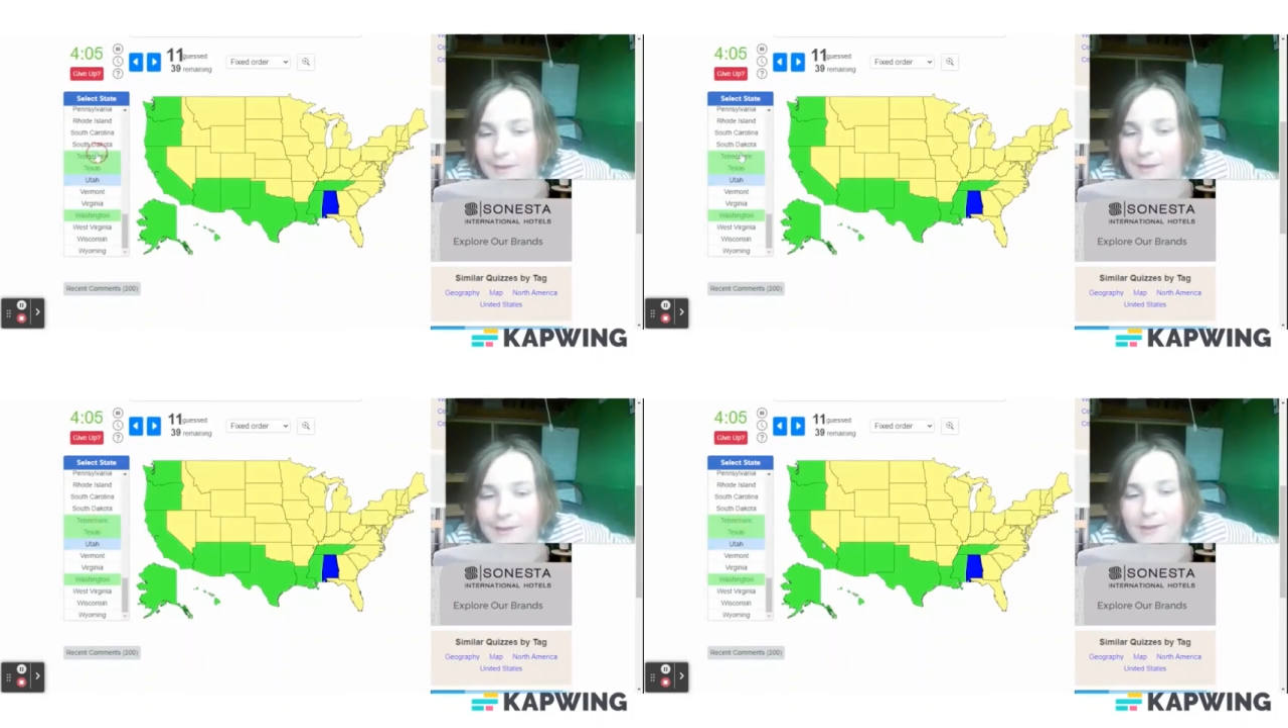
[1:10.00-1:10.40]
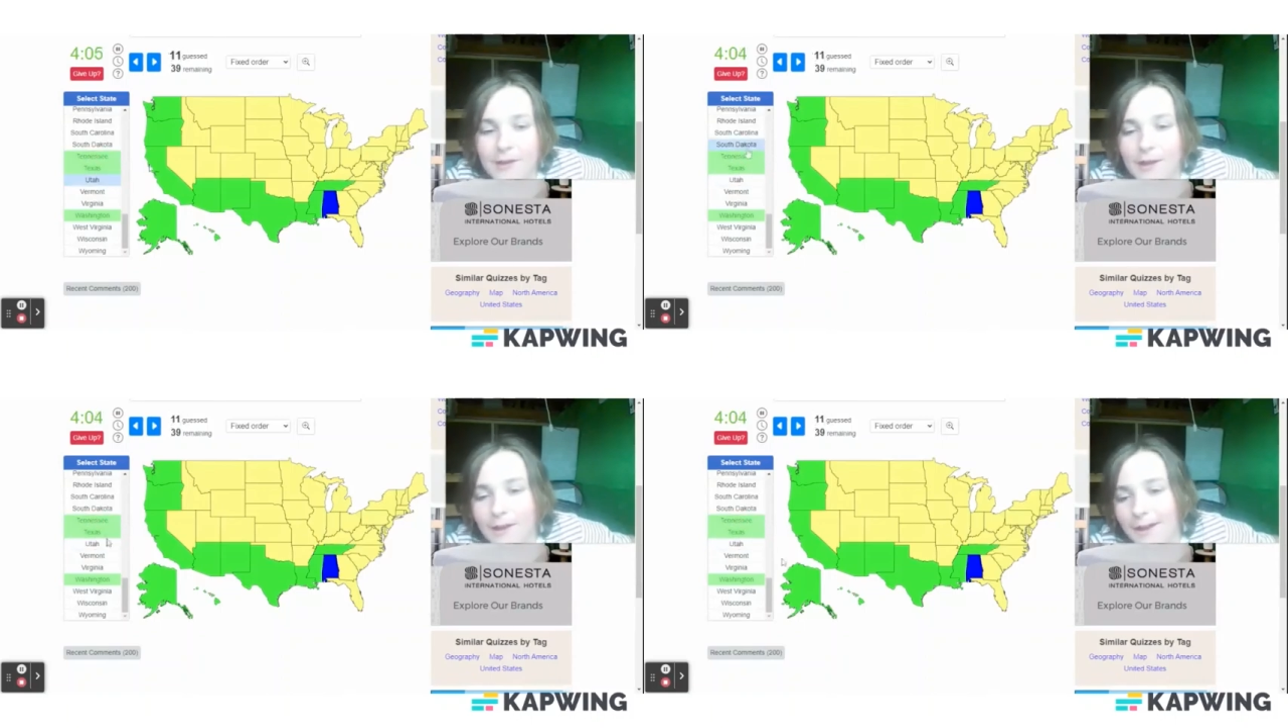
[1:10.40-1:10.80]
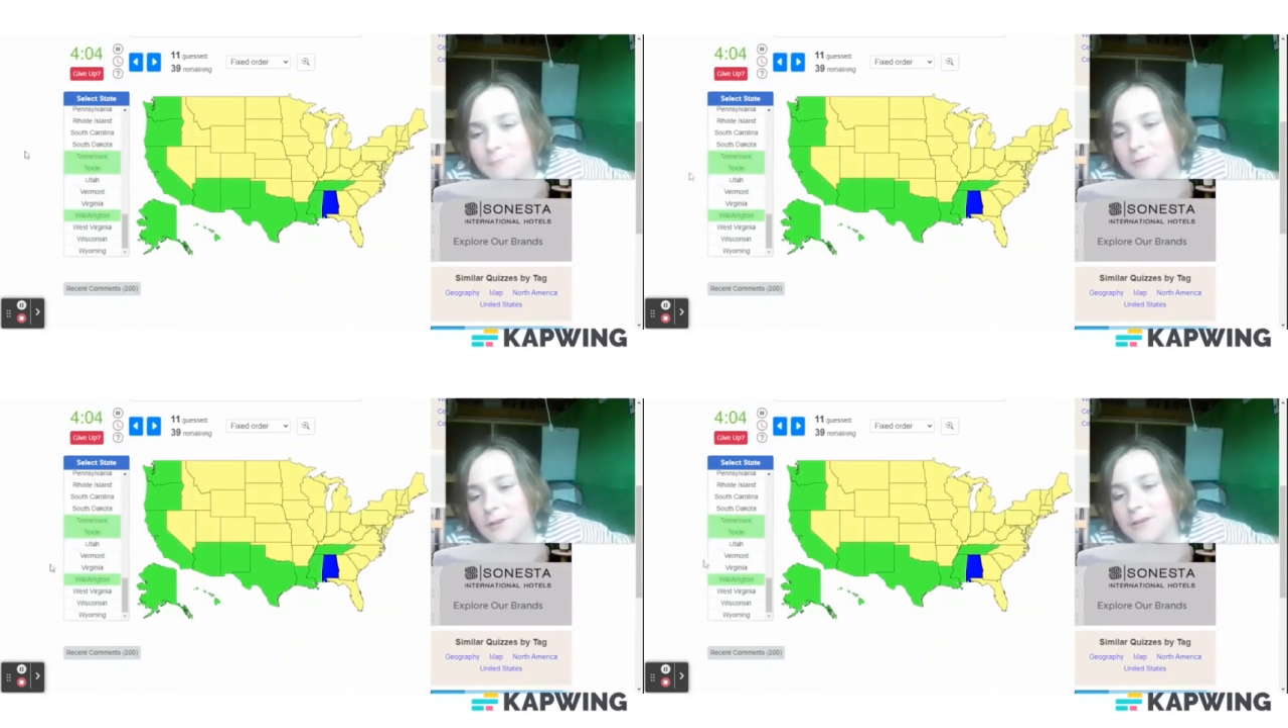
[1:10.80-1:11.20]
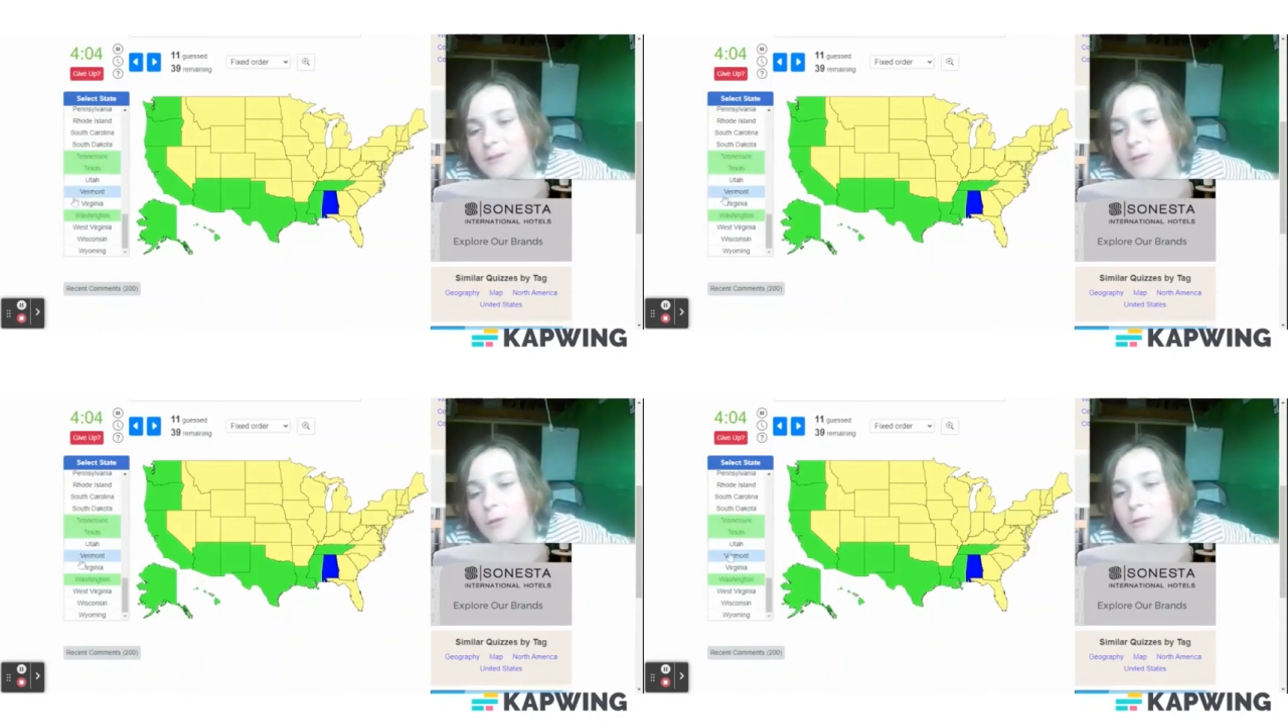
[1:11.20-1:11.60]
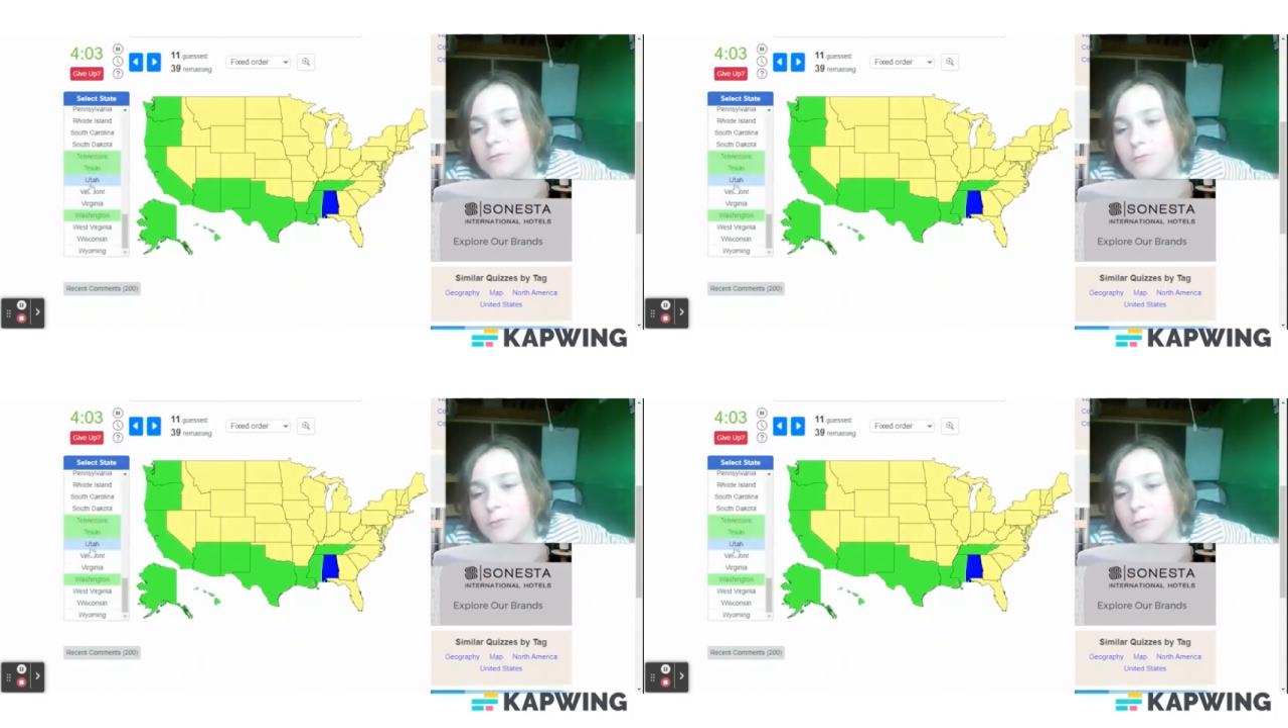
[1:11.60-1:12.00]
here. I'm looking in all
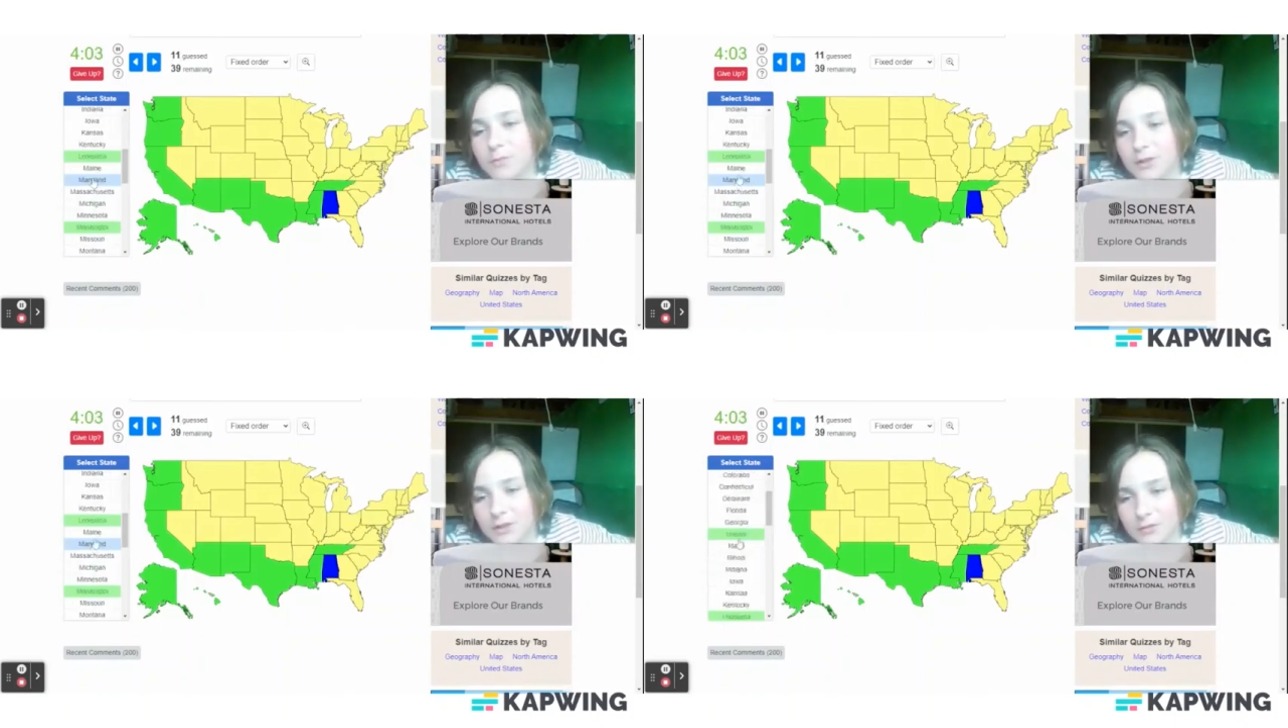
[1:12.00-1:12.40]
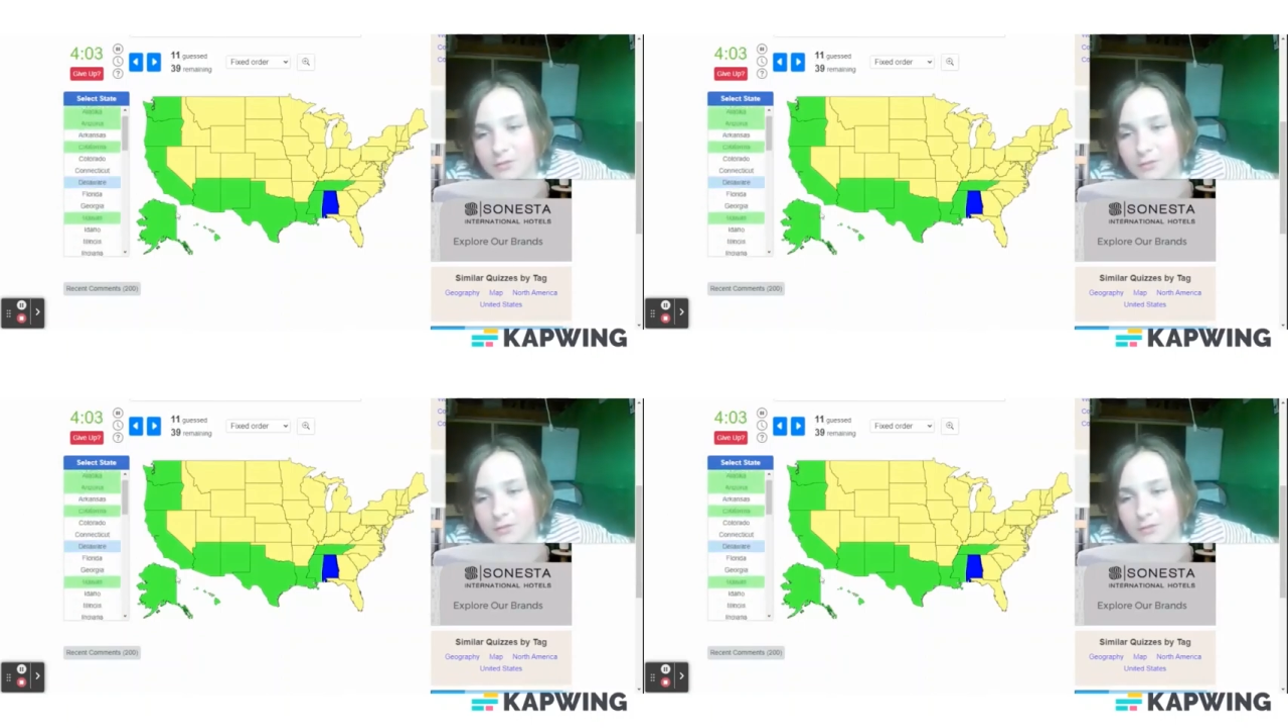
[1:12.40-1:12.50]
the wrong places.